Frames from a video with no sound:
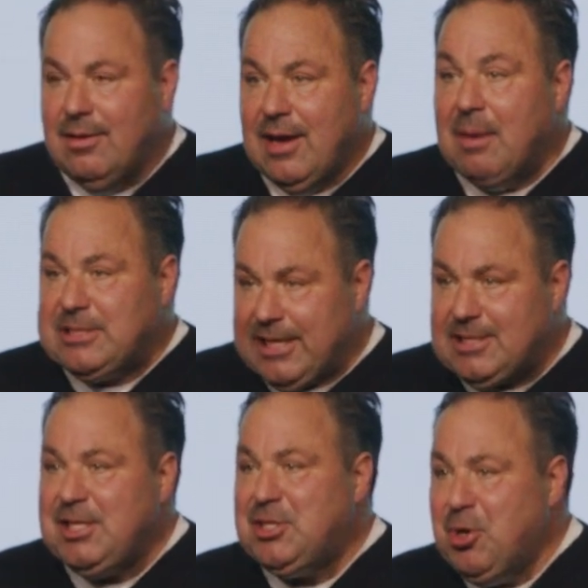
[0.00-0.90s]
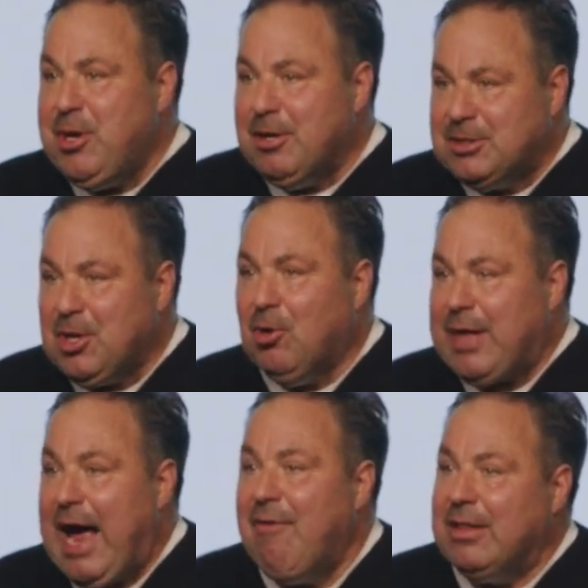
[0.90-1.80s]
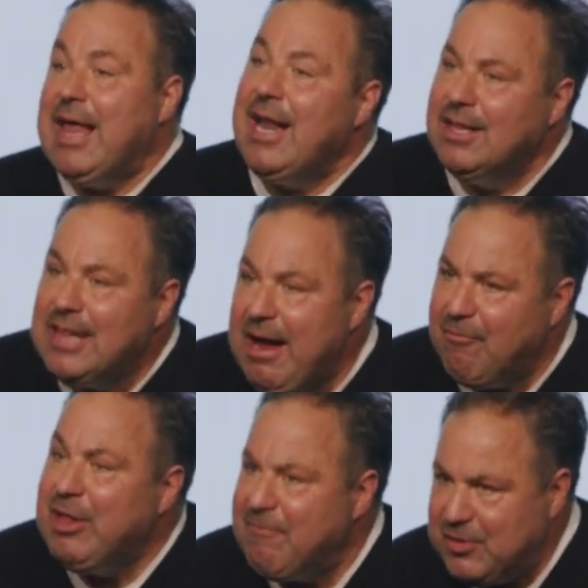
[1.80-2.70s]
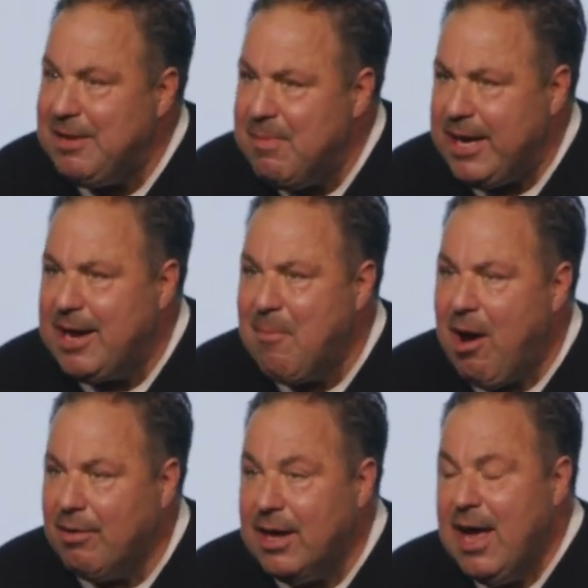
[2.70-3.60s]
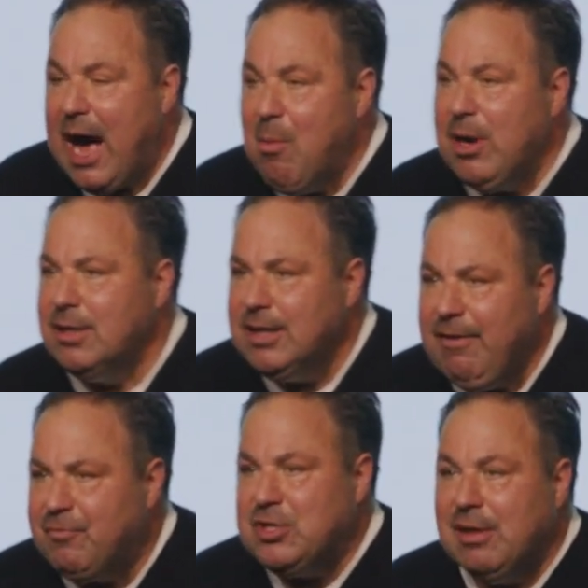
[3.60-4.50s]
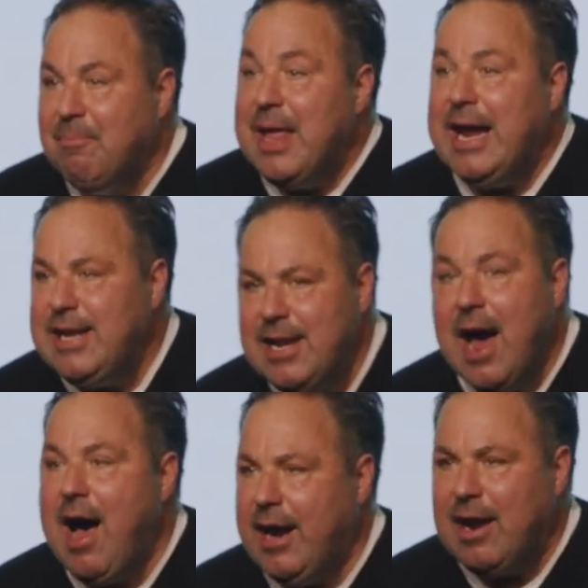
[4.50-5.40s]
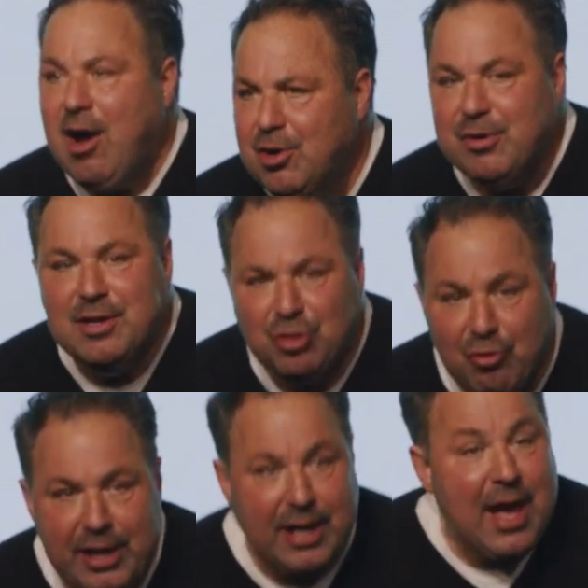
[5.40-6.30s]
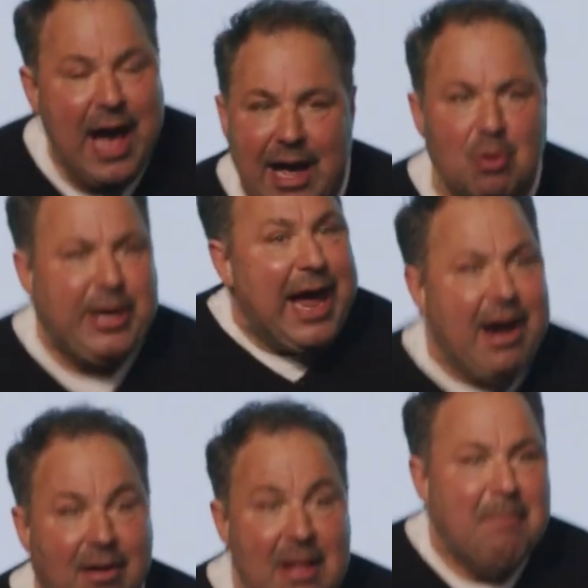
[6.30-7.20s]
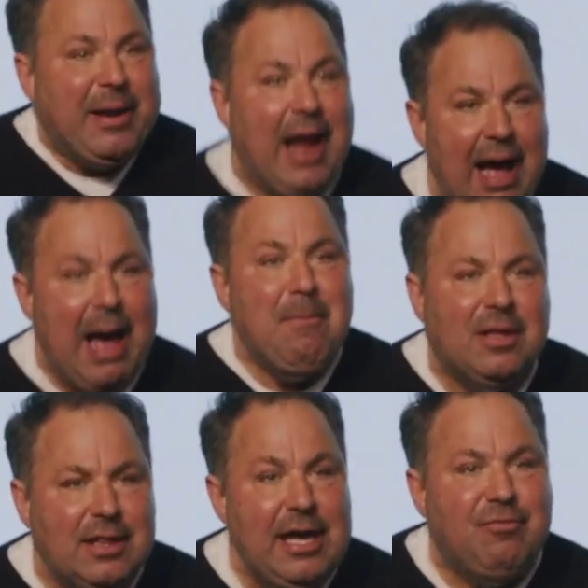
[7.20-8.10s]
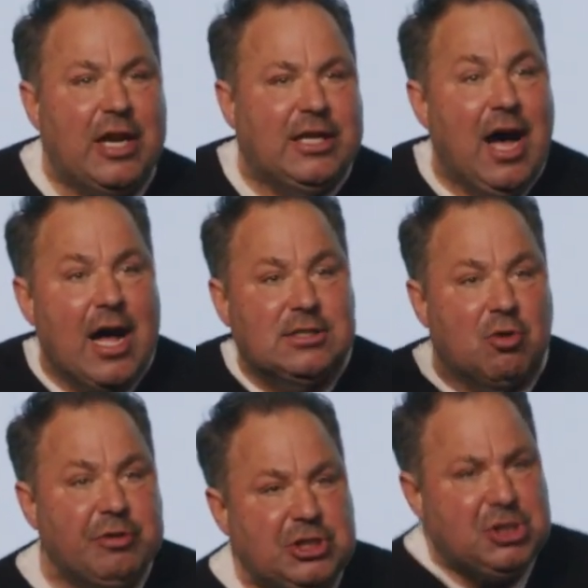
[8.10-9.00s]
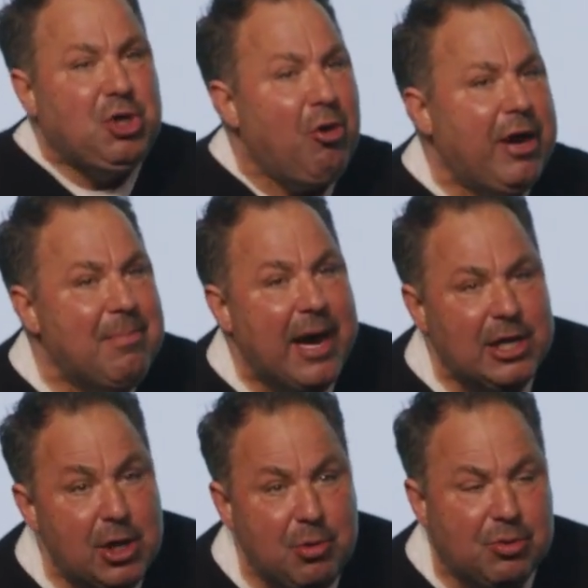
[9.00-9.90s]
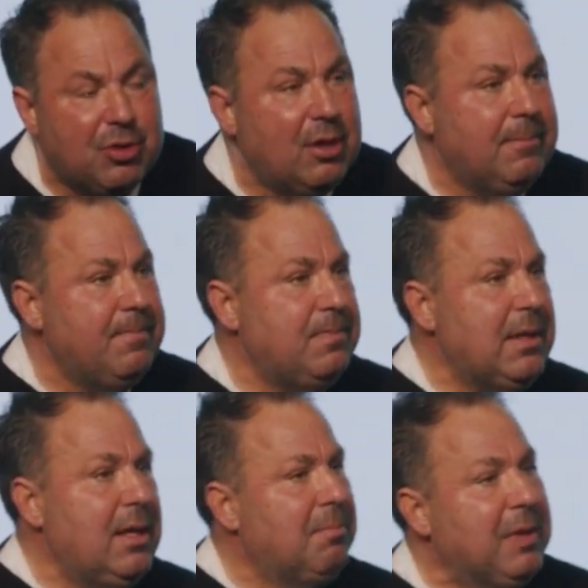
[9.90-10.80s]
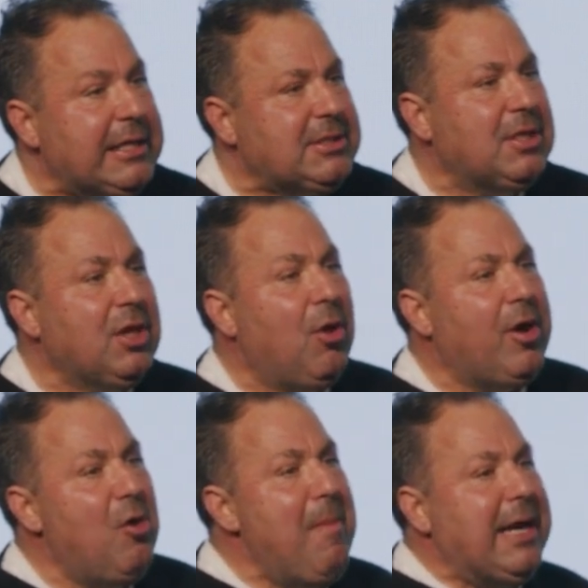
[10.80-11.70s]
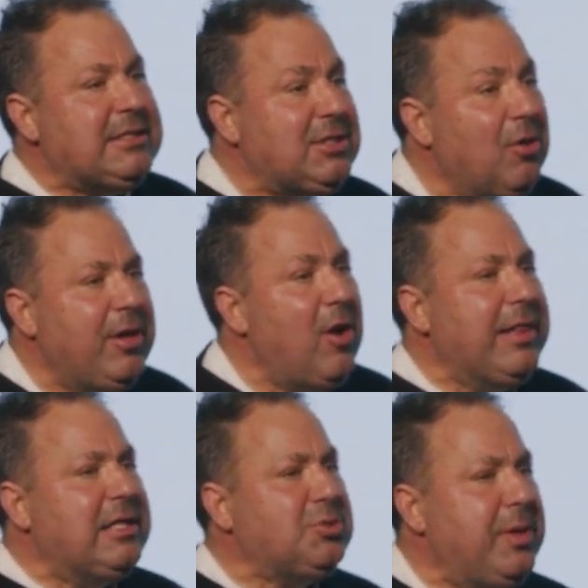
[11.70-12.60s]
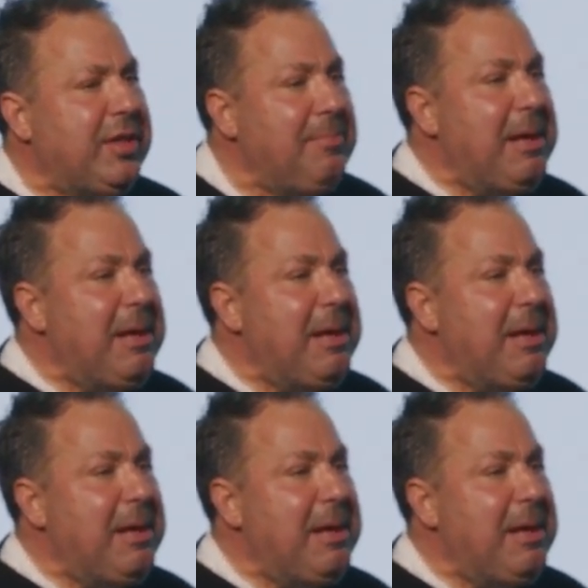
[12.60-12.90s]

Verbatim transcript: I'm 62 years old. I have a lot of life left in me. Come on. I want to live till I'm 99, 103. I don't care. But I believe that God's restoring my youth. Bless the Lord, O my soul, and all that is within me.